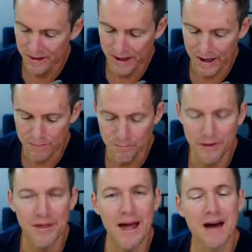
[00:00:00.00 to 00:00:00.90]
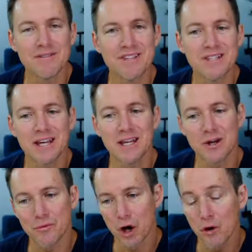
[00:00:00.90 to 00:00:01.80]
but they haven't seen
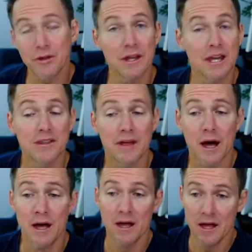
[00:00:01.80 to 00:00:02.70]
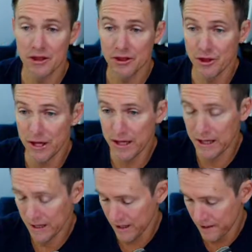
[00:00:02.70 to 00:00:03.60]
growth in either the